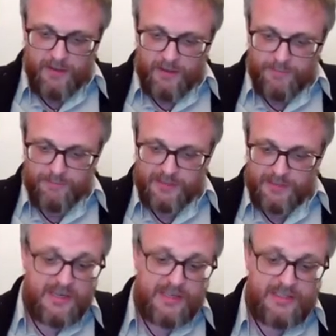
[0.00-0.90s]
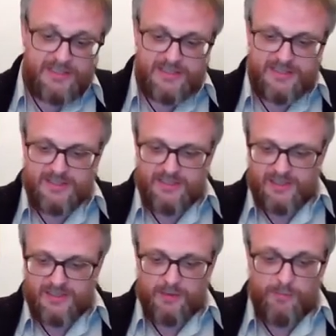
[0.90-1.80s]
Clearly, this is
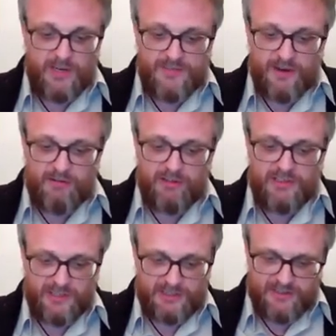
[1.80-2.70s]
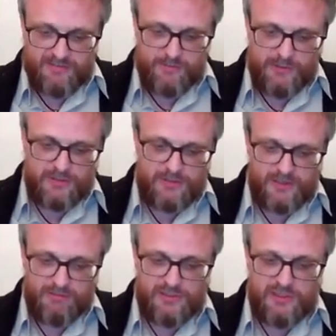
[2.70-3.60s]
in some ways very reductive, which
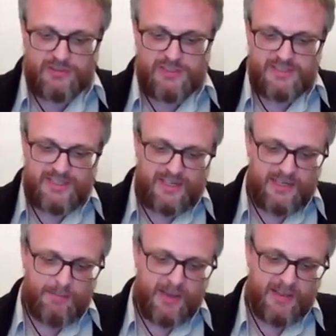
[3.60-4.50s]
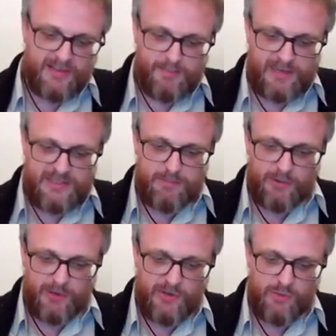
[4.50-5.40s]
it results in singular paths based
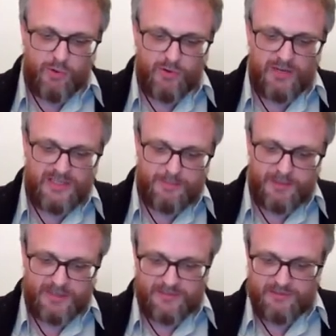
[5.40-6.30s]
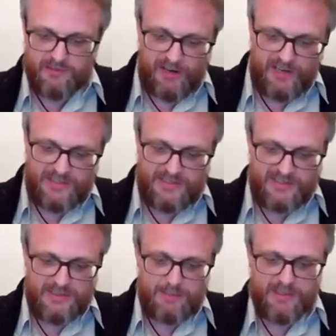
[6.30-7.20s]
upon only one aspect of terrain
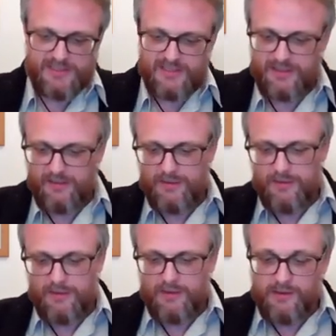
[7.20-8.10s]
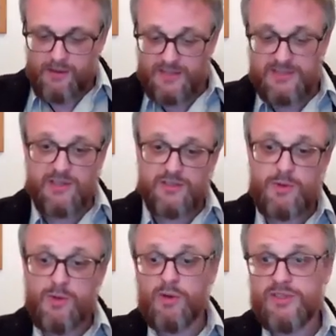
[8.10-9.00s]
accessibility. As
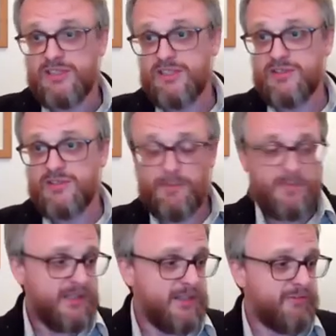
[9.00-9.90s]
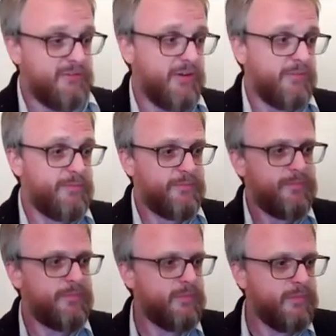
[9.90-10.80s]
such, we wanted to do something different.
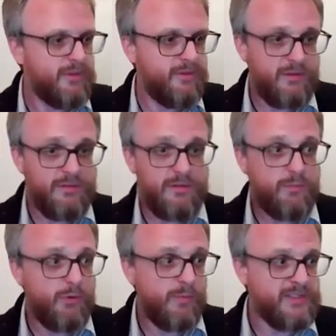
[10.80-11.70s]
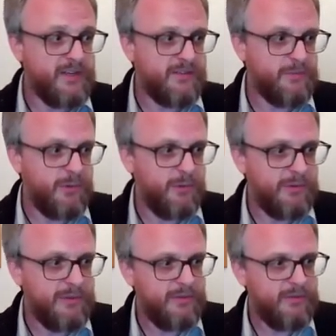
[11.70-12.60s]
Pour myself some more
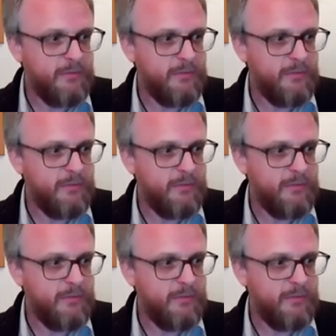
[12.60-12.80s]
water.